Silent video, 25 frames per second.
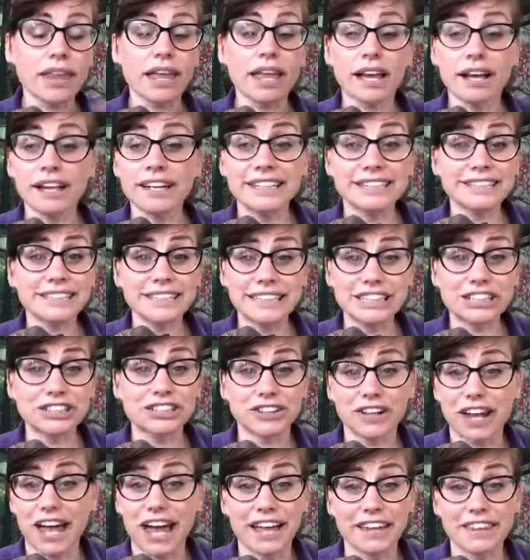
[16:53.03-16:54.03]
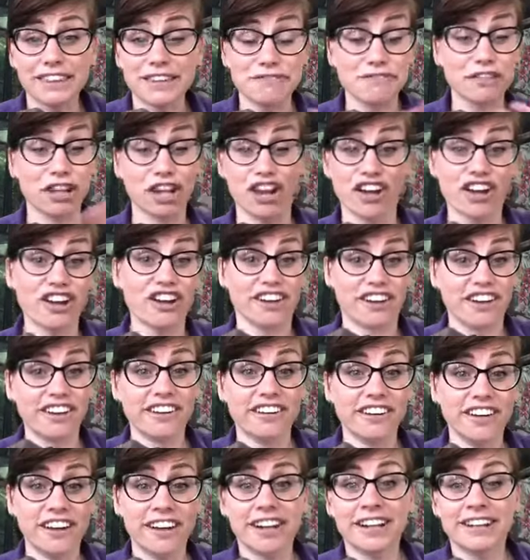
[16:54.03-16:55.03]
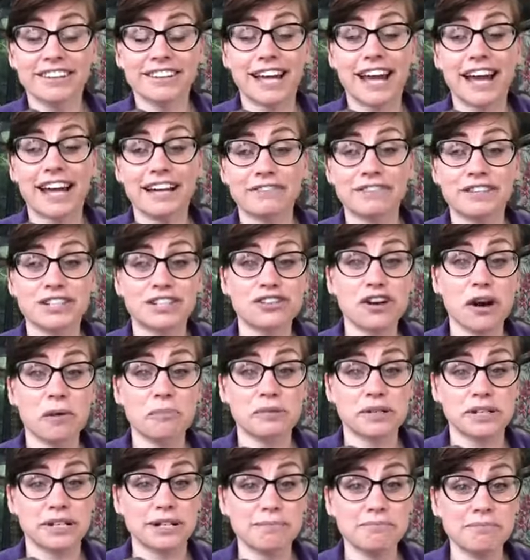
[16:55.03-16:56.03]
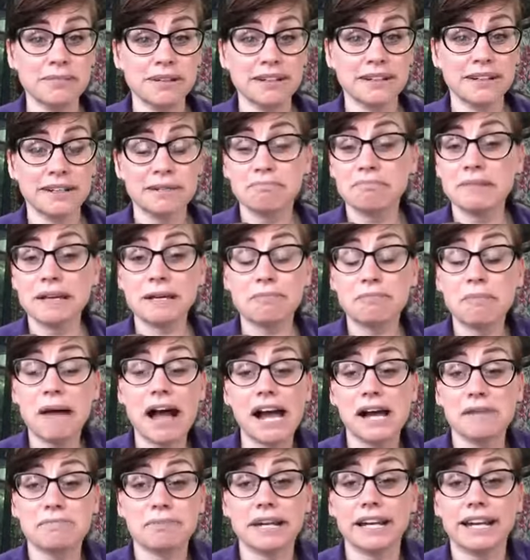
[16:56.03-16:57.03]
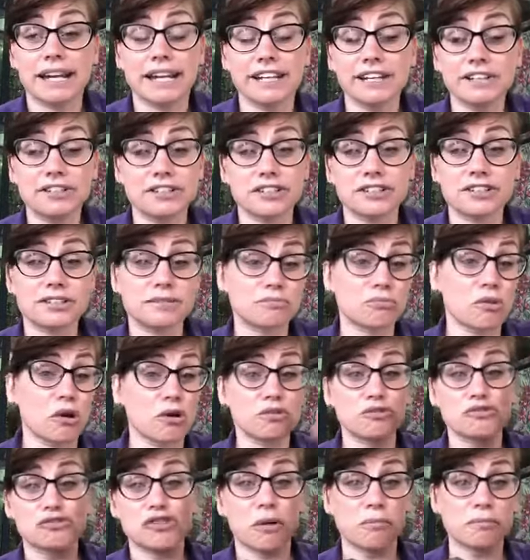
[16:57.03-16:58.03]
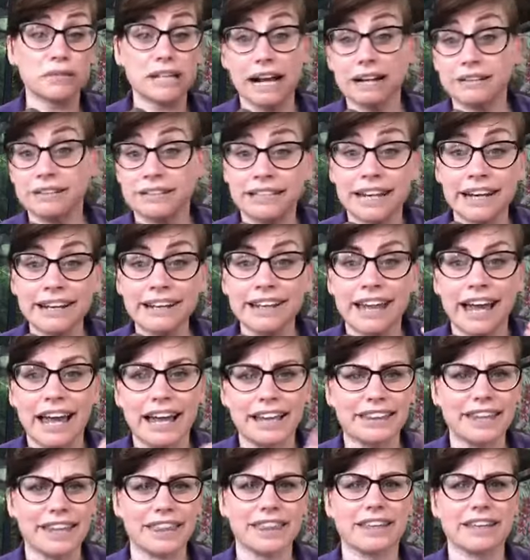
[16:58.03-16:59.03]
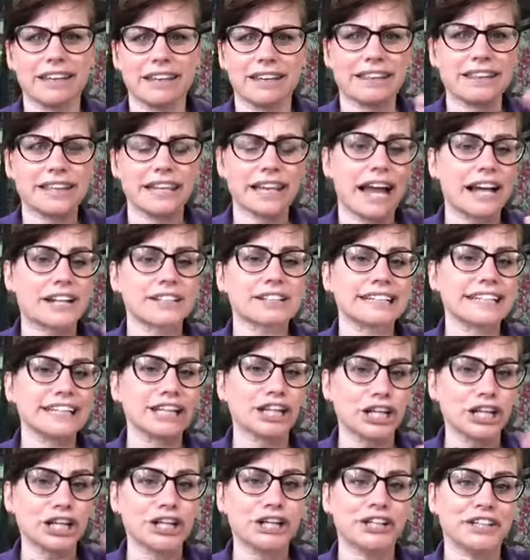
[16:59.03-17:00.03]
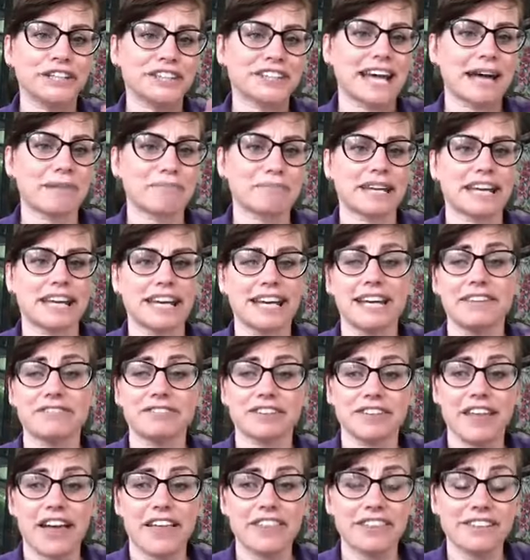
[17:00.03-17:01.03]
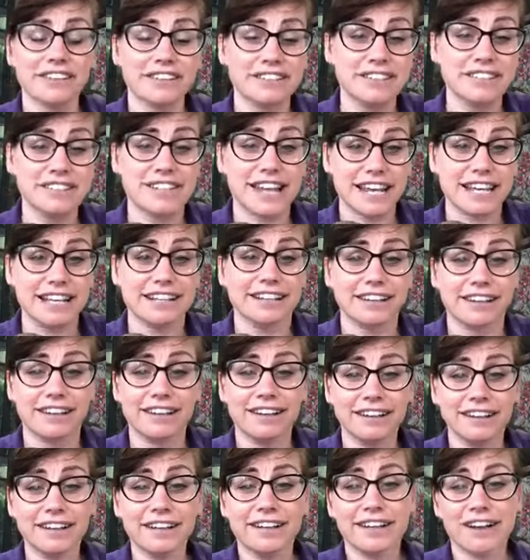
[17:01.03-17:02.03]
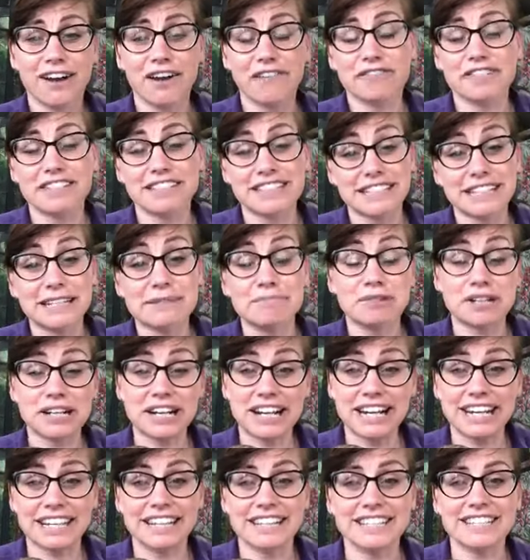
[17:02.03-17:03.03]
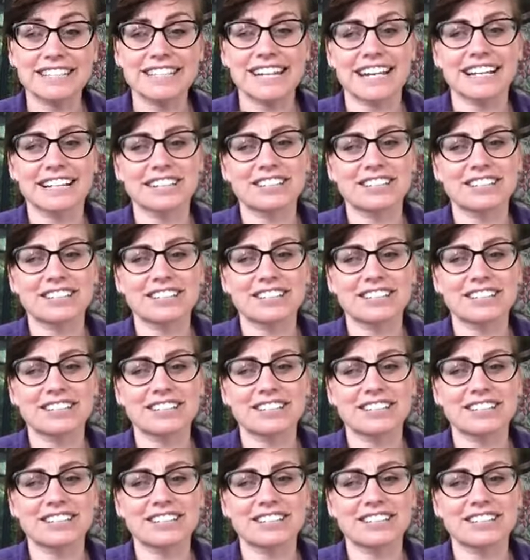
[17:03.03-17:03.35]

And it's literally, they've learnt that if they drop them, it might have been just one dropped accidentally, and then they actually learn that behaviour, that this snail, obviously you're breaking the snail